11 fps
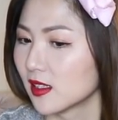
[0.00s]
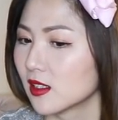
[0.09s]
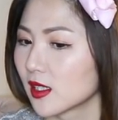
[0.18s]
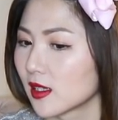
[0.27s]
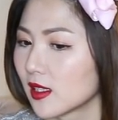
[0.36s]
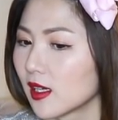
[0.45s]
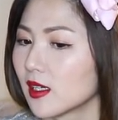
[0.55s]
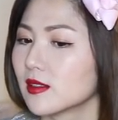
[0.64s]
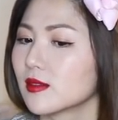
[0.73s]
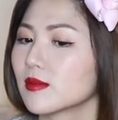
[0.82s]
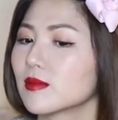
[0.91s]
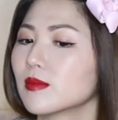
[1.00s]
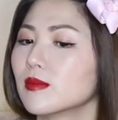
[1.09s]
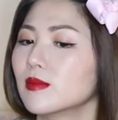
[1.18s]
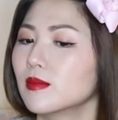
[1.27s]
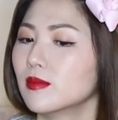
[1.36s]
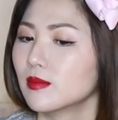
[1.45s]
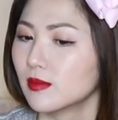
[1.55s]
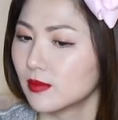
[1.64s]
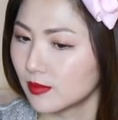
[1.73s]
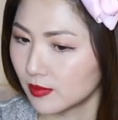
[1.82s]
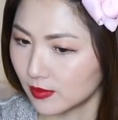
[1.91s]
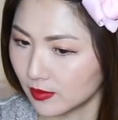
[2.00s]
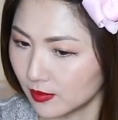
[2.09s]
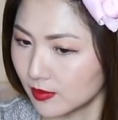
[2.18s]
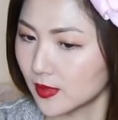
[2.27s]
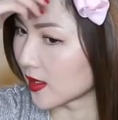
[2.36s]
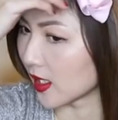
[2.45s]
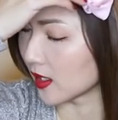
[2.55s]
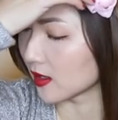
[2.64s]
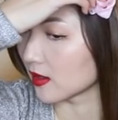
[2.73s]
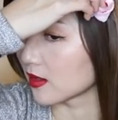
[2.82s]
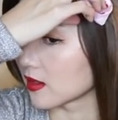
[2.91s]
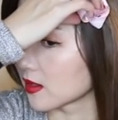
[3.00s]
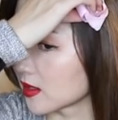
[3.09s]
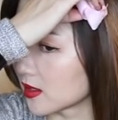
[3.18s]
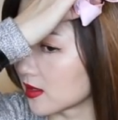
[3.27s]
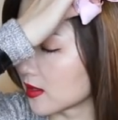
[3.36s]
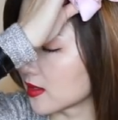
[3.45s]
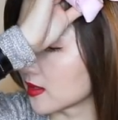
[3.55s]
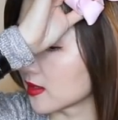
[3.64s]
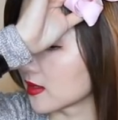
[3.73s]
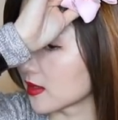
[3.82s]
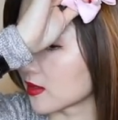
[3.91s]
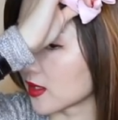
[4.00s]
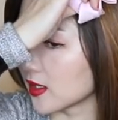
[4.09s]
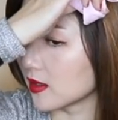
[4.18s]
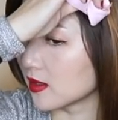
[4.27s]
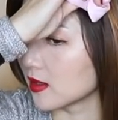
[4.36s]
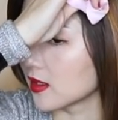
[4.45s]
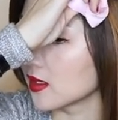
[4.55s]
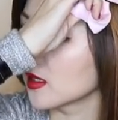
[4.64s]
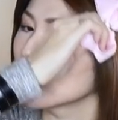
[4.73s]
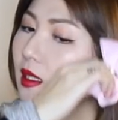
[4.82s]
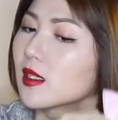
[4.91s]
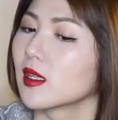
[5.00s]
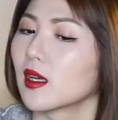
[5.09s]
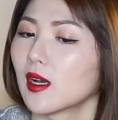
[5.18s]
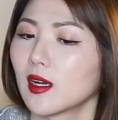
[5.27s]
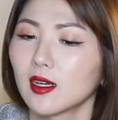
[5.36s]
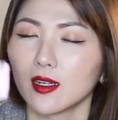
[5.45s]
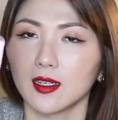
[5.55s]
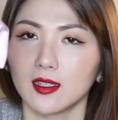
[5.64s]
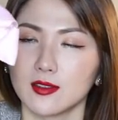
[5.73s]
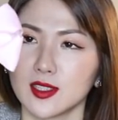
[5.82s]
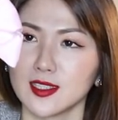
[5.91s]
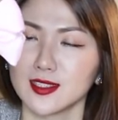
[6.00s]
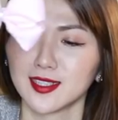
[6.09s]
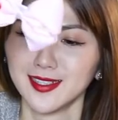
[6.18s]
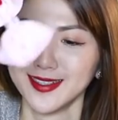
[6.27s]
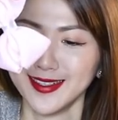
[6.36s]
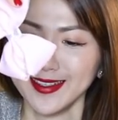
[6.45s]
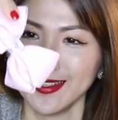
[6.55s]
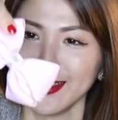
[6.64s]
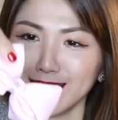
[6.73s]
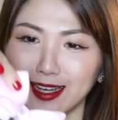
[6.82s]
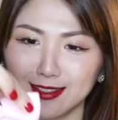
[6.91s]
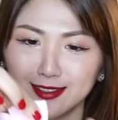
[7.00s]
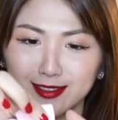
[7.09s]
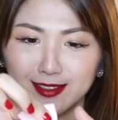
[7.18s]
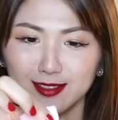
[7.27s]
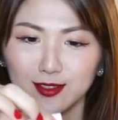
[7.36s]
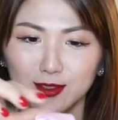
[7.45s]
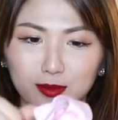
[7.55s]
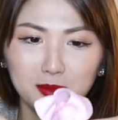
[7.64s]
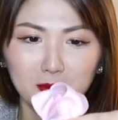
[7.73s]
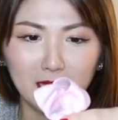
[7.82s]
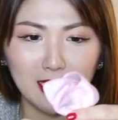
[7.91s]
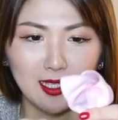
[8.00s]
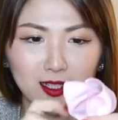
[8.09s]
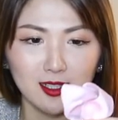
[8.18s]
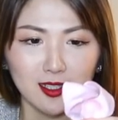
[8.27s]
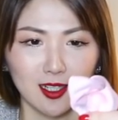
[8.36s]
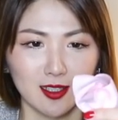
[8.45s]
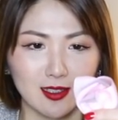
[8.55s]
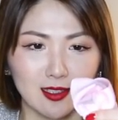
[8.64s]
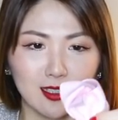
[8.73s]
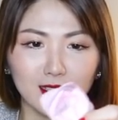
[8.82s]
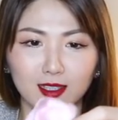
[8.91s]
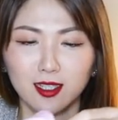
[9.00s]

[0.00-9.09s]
look at that. That looks crazy. Yeah, anyways, that suits my haircut in here.